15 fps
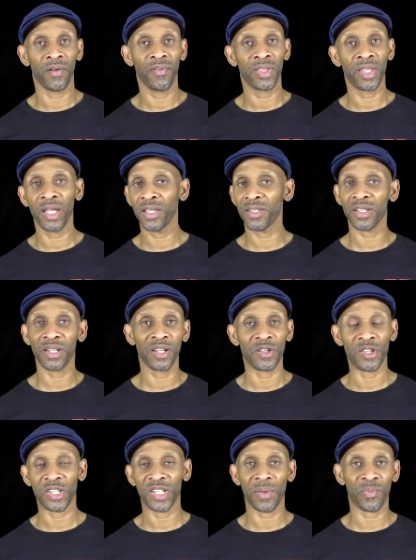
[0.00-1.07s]
Everything is a
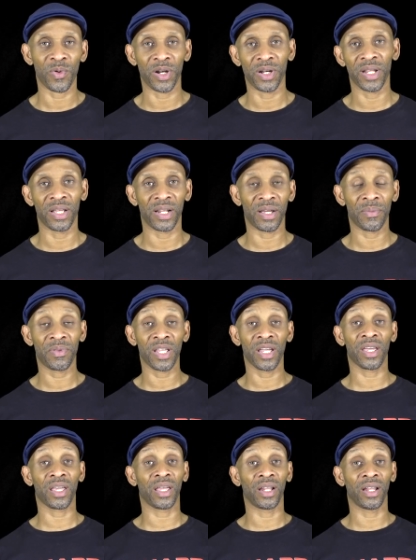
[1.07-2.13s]
little separate deal. I'm
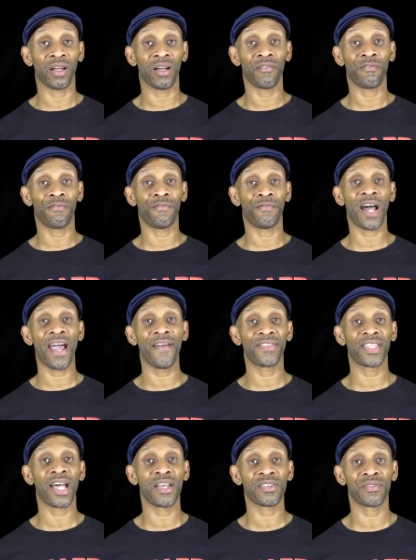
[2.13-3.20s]
thinking
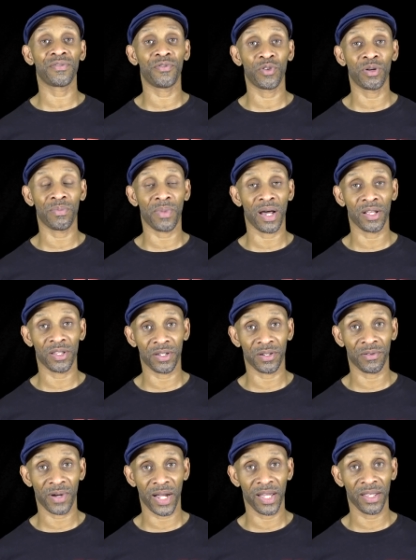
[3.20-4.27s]
five thousand dollars for the
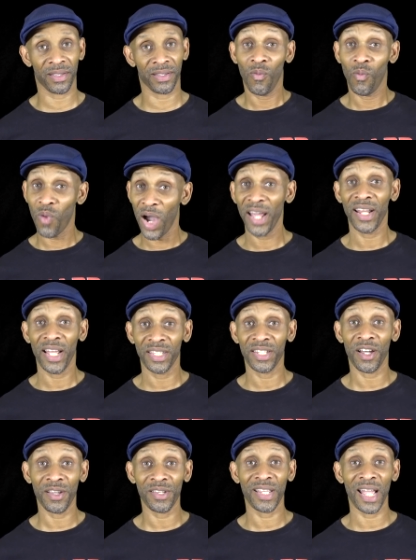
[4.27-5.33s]
monitor, right? Why not
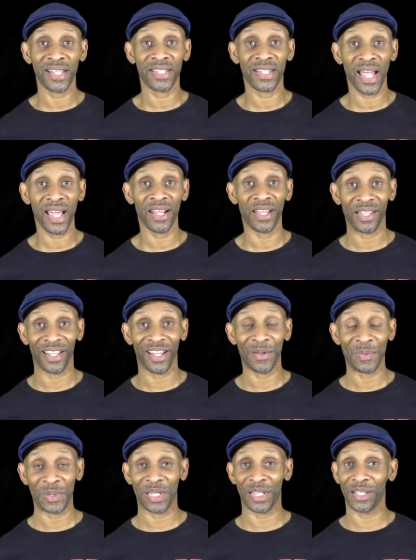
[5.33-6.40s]
toss that stand in?
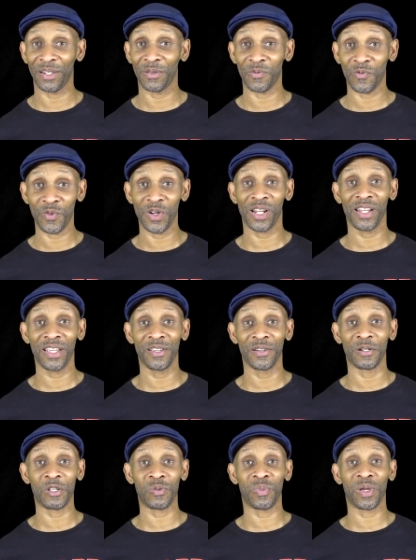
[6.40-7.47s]
I mean, really, you're
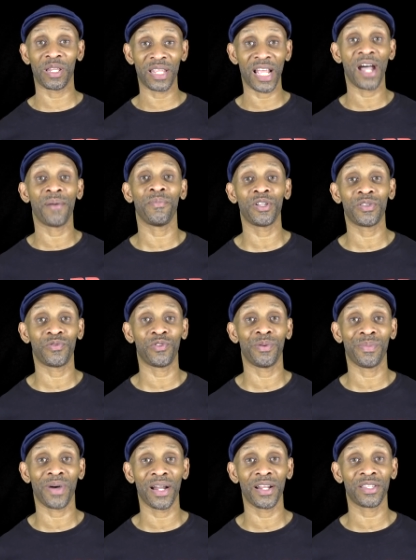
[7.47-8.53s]
going to spend that much for
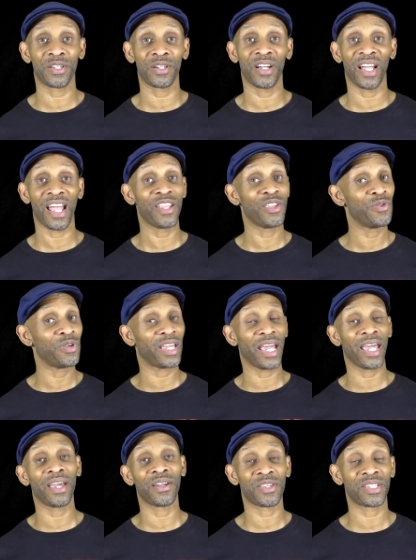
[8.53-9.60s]
a monitor and you
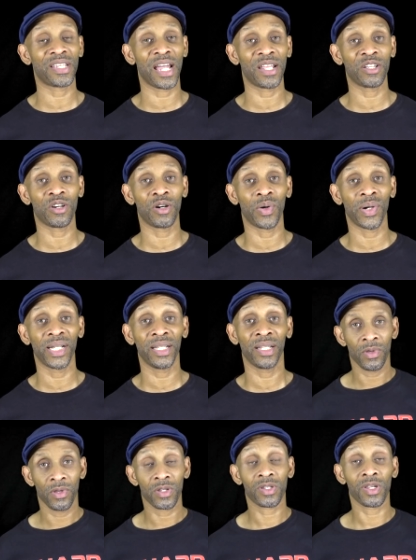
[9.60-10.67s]
can't get a stand to go with
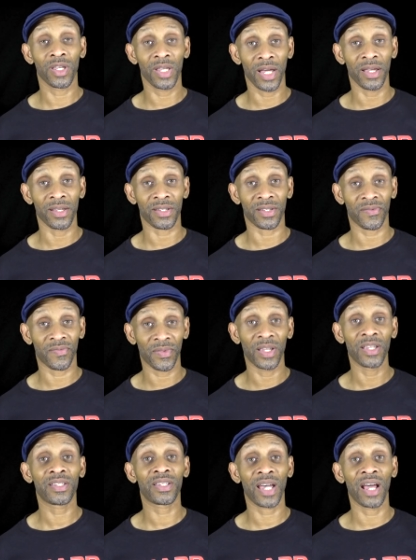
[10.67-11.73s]
it? So yes,
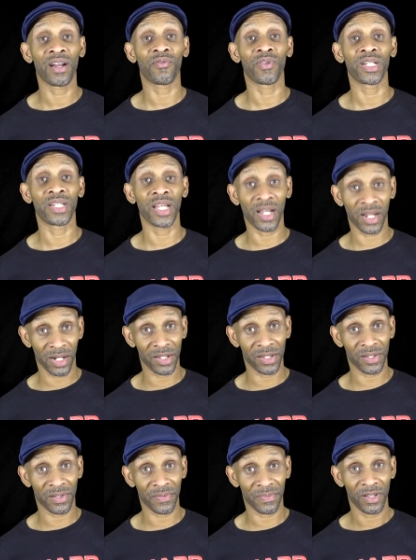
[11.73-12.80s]
it's kind of
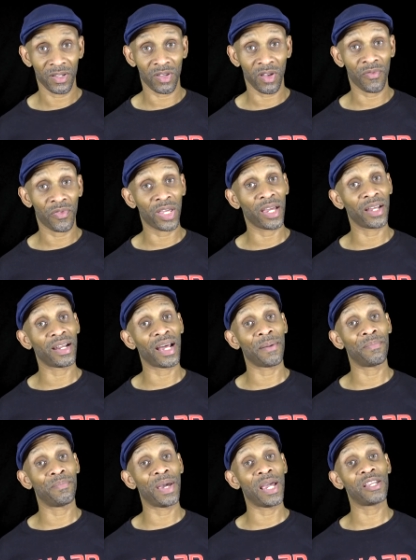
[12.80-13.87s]
ridiculous. So if you get
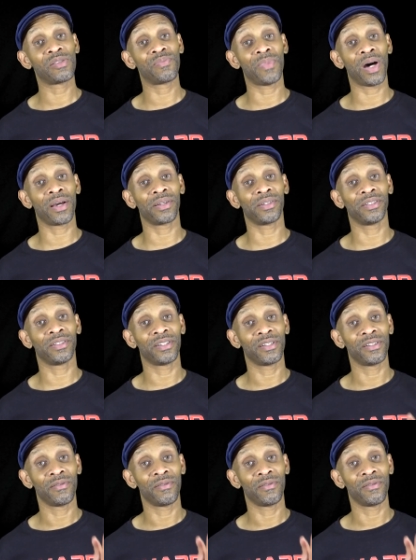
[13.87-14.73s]
that base model